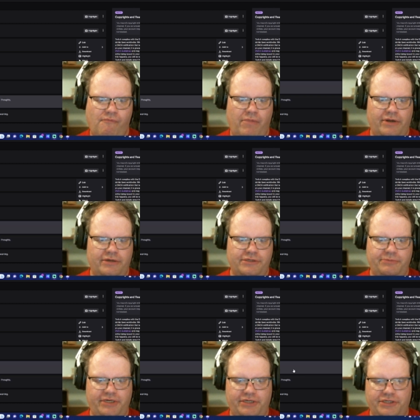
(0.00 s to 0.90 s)
here's the
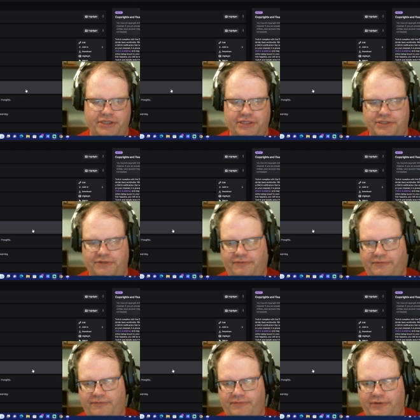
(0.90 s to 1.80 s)
meat and cheese of
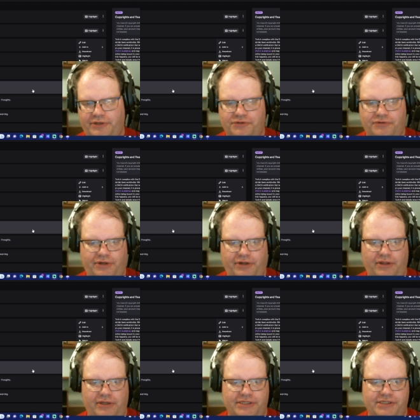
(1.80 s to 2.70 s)
yesterday,
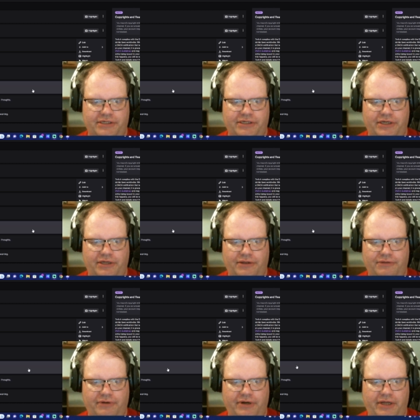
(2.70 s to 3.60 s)
last night.
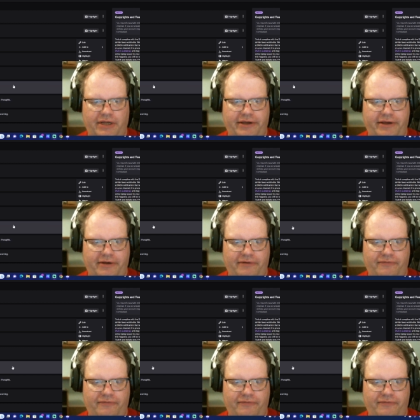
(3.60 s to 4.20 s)
Three and a half.